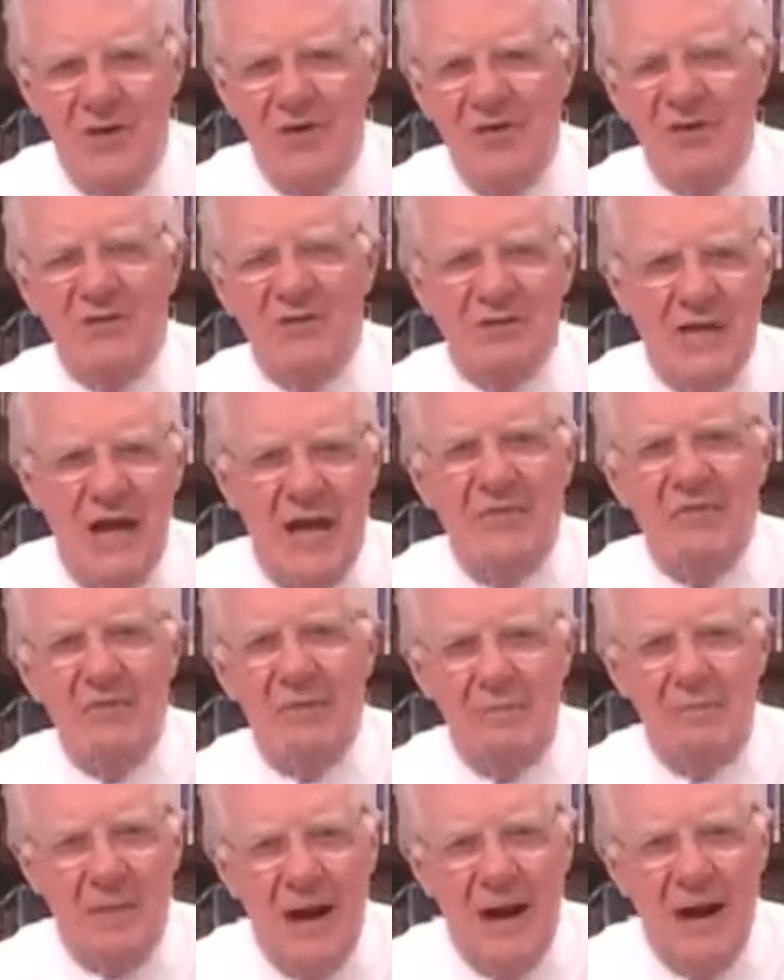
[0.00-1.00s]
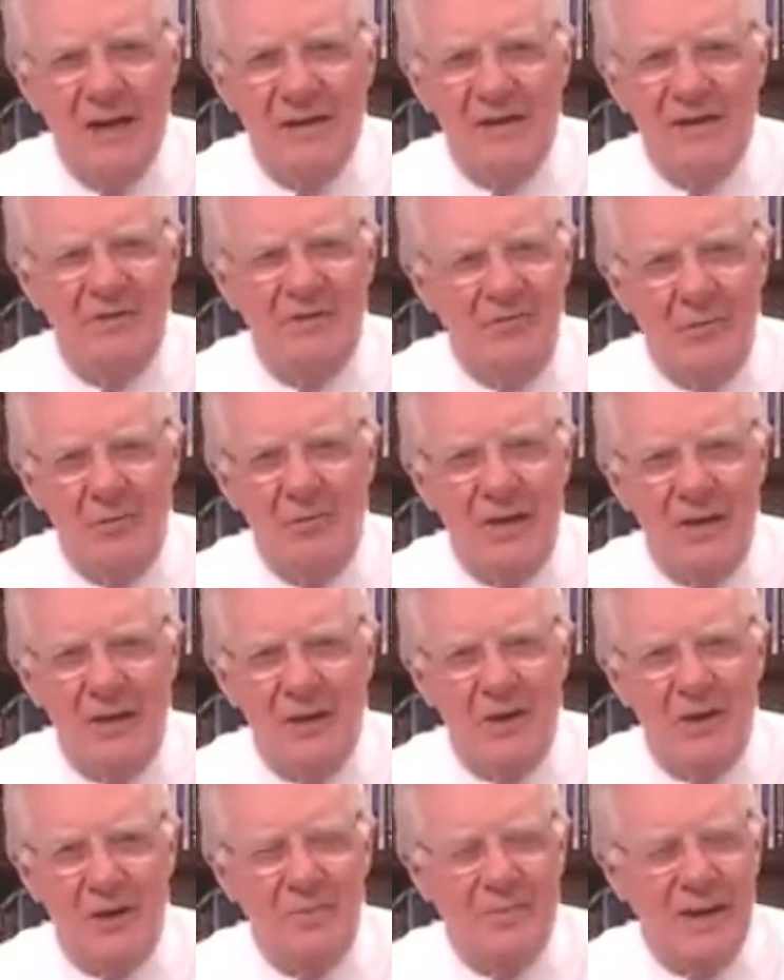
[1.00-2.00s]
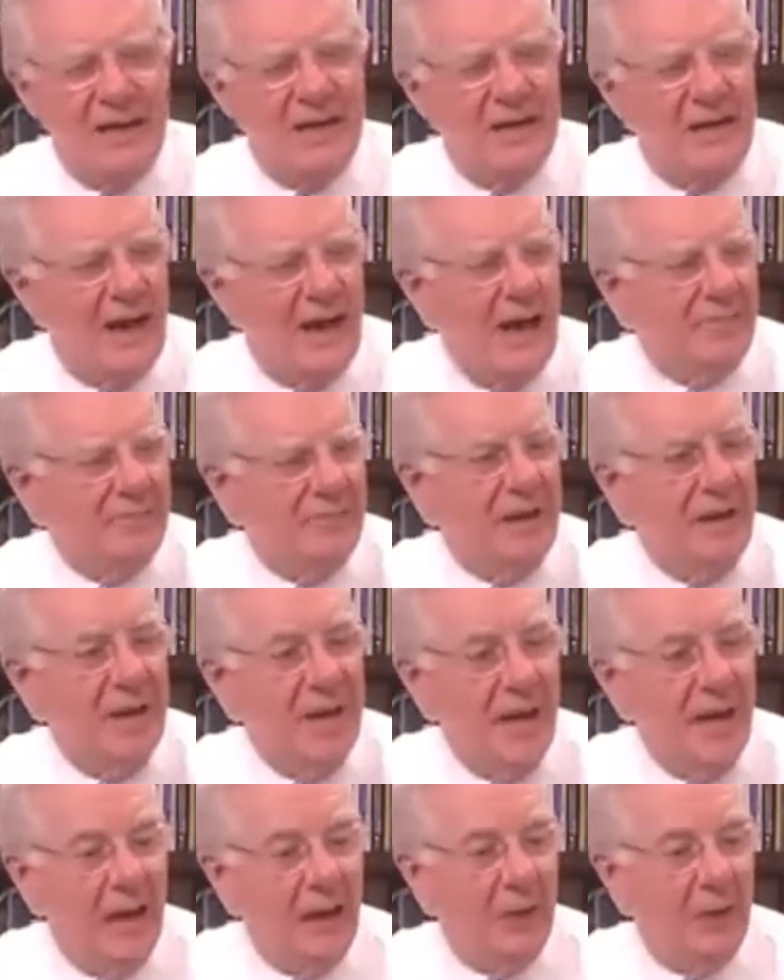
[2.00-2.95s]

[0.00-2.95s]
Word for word: understand the mind if you're really going to make it happen.